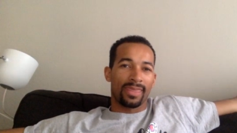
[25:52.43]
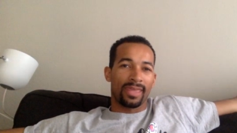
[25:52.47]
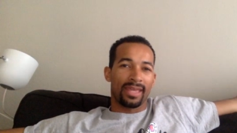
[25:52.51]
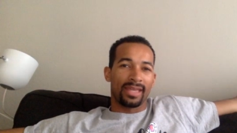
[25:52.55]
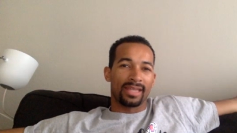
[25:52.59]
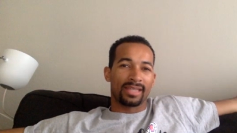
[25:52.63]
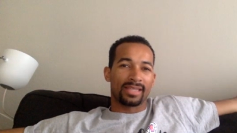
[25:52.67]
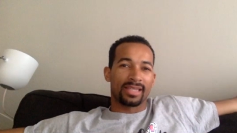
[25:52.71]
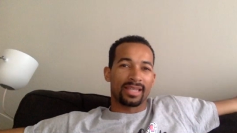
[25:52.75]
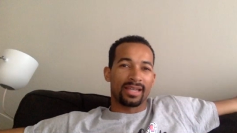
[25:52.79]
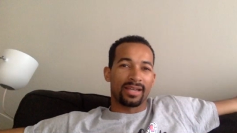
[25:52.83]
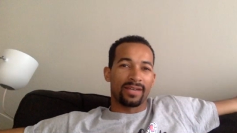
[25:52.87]

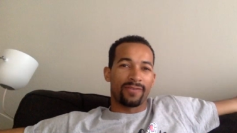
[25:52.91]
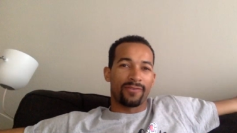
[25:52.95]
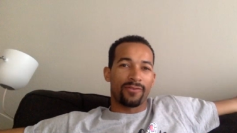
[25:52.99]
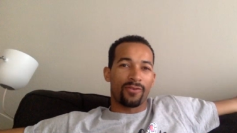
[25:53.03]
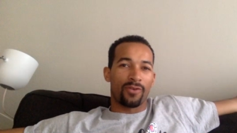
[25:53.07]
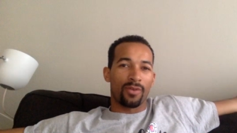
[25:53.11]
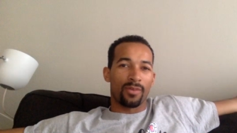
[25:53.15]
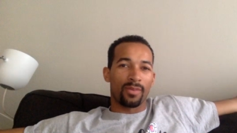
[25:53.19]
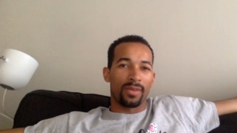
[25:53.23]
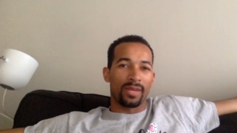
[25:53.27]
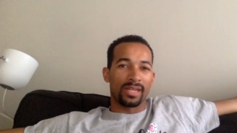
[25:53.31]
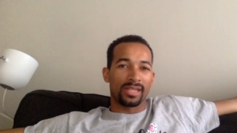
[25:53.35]
It's uh,
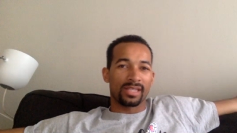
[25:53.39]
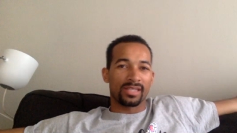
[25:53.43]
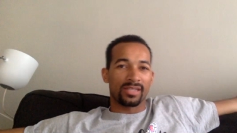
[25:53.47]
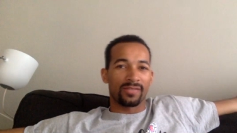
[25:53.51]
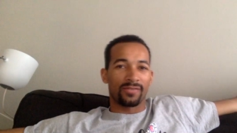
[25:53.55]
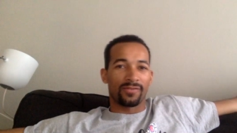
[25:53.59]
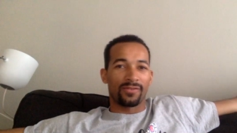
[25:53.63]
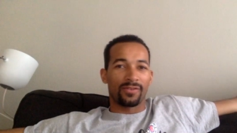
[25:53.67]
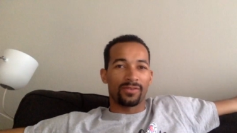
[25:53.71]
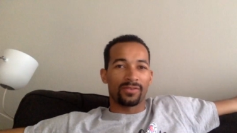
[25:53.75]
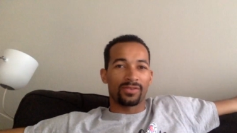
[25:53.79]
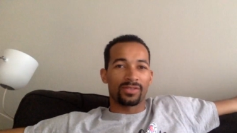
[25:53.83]
four minutes
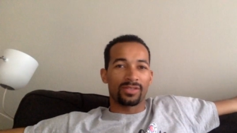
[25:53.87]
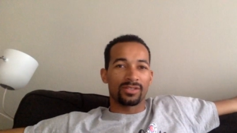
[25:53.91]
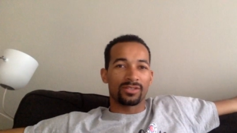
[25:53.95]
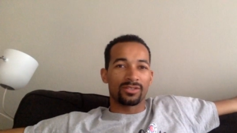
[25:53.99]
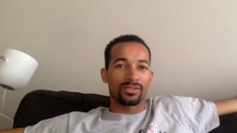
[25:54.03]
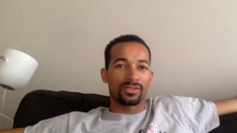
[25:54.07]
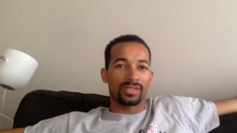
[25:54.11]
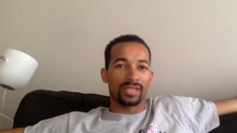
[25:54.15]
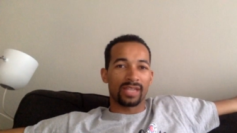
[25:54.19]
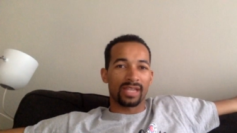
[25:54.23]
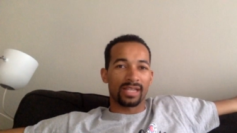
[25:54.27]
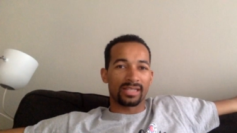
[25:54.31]
and
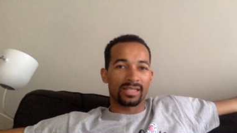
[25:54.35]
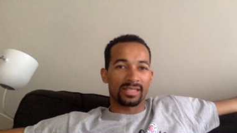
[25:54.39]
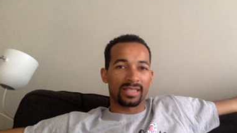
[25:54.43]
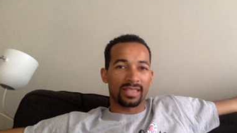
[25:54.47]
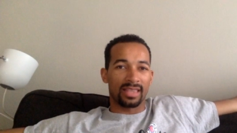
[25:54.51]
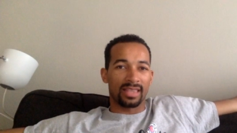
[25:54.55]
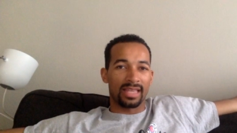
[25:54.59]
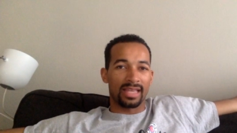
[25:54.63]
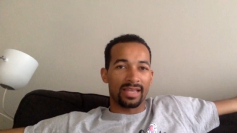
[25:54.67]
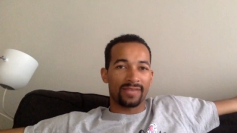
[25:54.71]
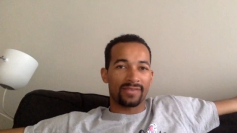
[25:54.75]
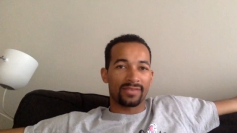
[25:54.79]
52 seconds
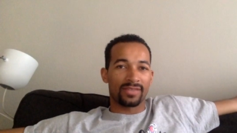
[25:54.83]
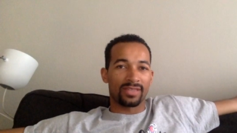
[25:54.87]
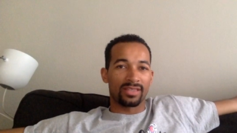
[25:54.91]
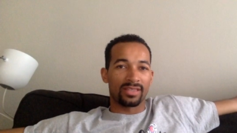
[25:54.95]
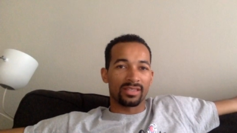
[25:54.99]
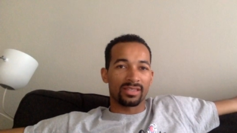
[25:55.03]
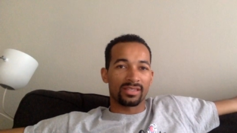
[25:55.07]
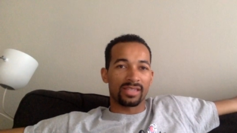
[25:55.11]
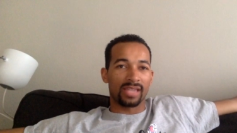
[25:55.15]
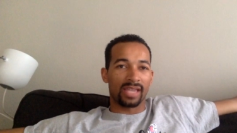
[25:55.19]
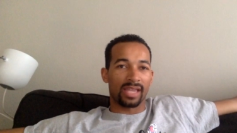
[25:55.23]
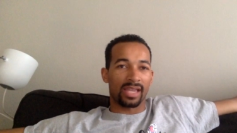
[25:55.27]
left
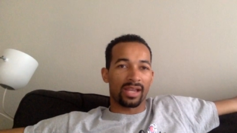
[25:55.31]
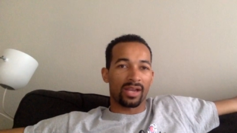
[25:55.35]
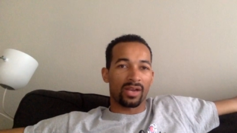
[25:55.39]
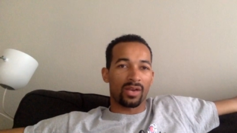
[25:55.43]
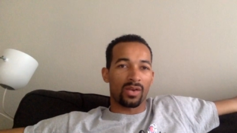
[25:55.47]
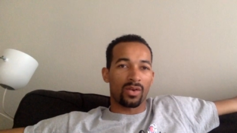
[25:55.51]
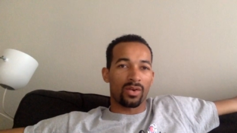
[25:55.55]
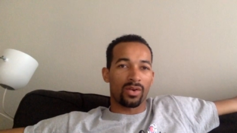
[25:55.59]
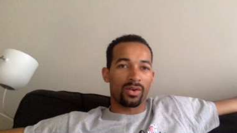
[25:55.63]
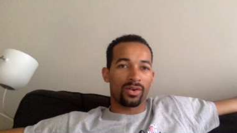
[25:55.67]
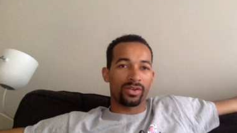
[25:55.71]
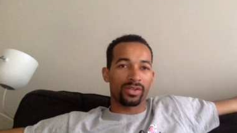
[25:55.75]
in the
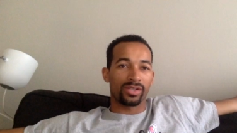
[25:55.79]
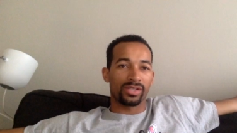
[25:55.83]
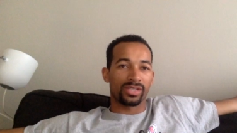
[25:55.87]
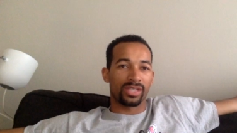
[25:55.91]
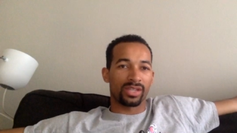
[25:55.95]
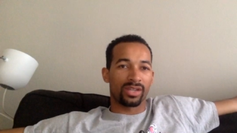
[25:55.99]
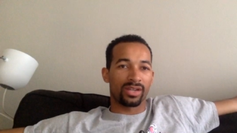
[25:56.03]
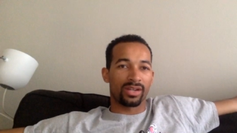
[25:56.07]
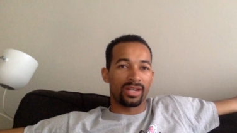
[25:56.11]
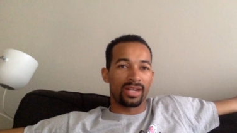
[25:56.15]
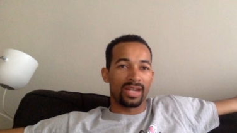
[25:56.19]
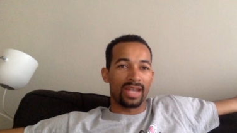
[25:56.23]
second quarter. It's
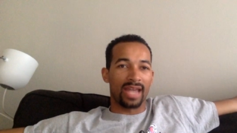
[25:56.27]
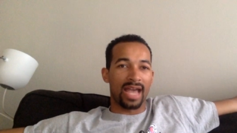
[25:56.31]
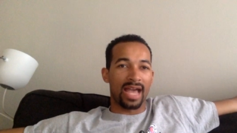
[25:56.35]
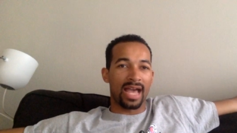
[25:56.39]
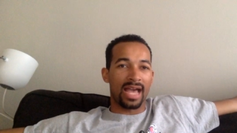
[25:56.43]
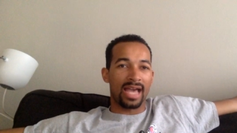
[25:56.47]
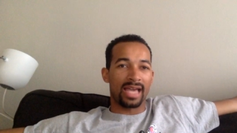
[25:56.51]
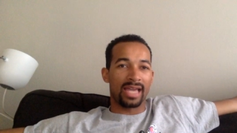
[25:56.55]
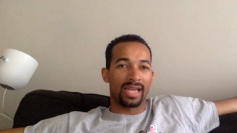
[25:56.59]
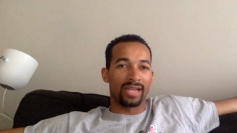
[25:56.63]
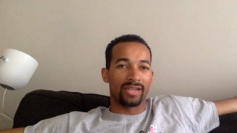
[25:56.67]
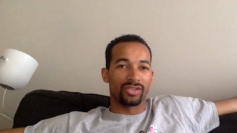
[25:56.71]

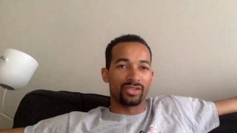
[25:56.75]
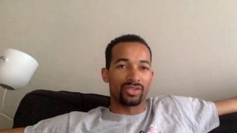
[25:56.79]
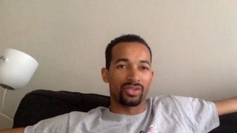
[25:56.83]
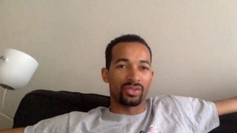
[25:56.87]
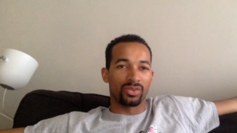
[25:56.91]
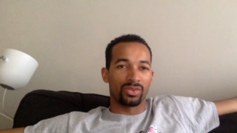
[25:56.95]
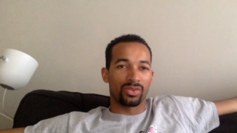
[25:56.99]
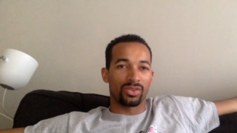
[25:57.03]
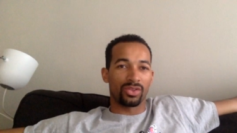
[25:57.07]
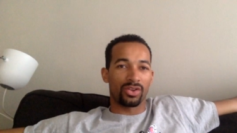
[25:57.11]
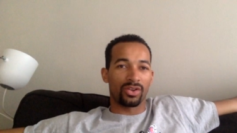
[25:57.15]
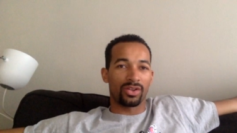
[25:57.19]
39
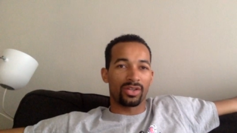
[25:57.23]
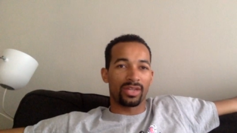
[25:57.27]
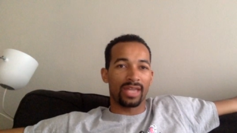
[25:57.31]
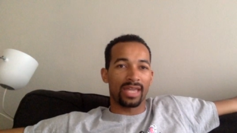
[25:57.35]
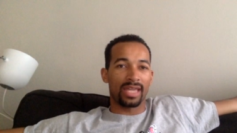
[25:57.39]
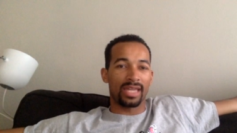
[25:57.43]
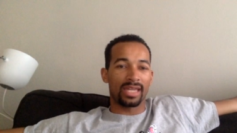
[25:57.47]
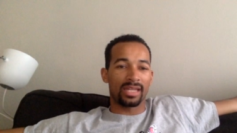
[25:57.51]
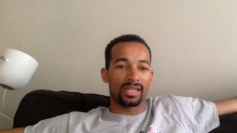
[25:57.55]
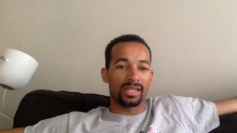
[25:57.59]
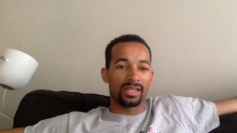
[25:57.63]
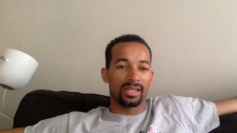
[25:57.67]
to
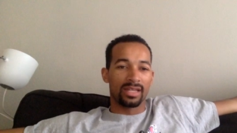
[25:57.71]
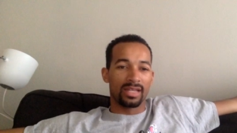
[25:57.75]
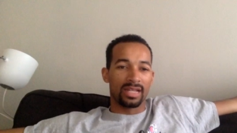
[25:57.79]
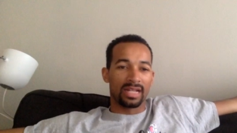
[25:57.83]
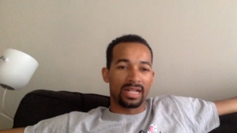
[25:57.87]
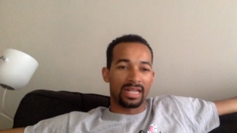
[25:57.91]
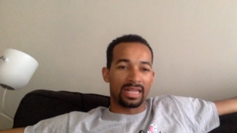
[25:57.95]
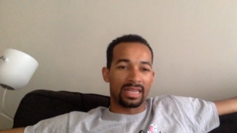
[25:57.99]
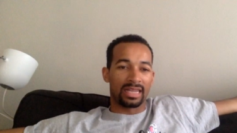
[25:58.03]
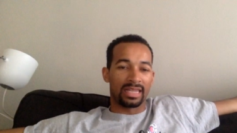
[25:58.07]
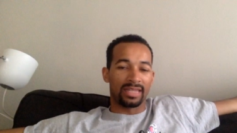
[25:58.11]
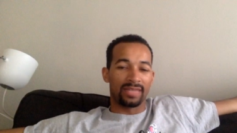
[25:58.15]
38.
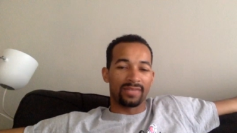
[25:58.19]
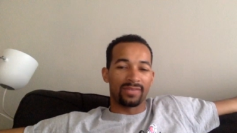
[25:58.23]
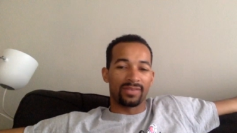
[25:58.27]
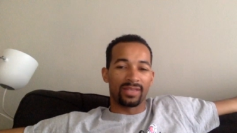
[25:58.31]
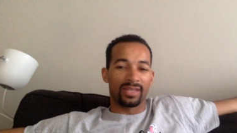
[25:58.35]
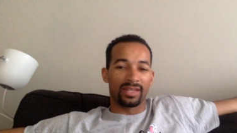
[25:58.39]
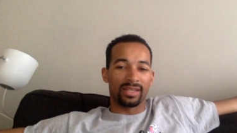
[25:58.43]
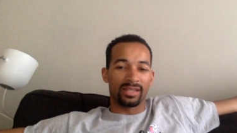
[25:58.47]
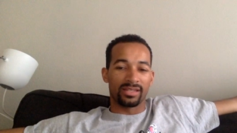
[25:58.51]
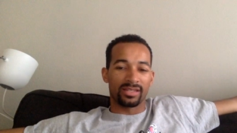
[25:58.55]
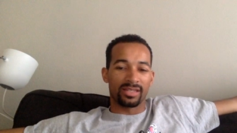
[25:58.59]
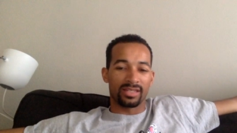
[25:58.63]

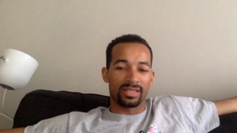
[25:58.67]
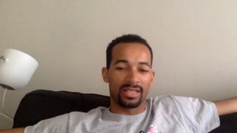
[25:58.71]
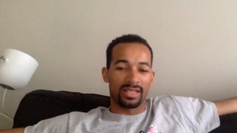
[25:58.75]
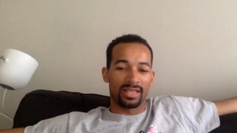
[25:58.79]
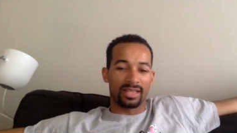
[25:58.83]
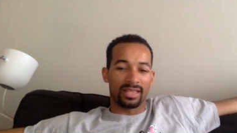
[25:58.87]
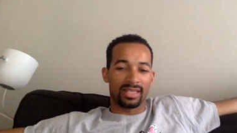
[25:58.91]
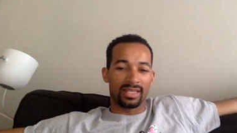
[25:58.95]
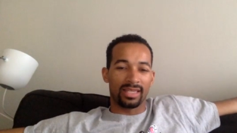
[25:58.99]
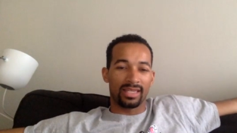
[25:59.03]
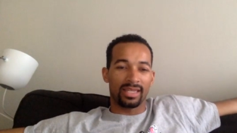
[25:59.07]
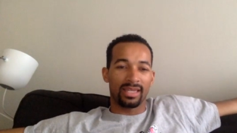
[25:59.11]
Cleveland is in
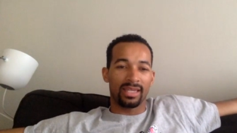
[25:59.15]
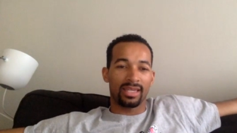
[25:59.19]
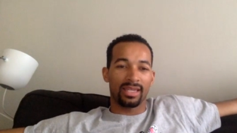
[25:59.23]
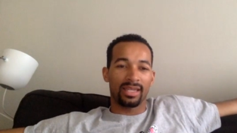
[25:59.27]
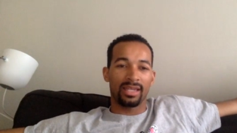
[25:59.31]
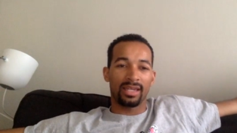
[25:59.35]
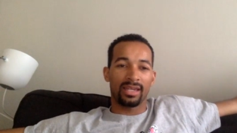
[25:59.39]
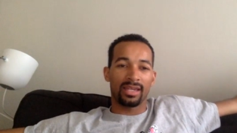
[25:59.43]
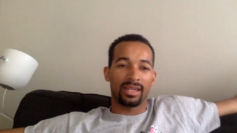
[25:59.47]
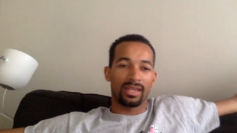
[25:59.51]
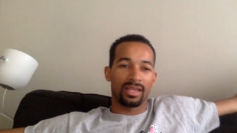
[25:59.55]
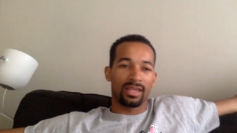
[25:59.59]
the
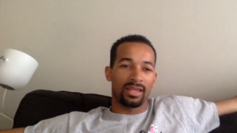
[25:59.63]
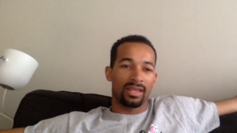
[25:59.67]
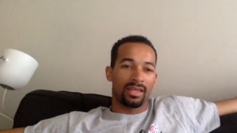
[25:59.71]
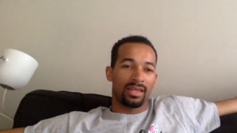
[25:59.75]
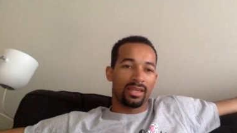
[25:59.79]
lead.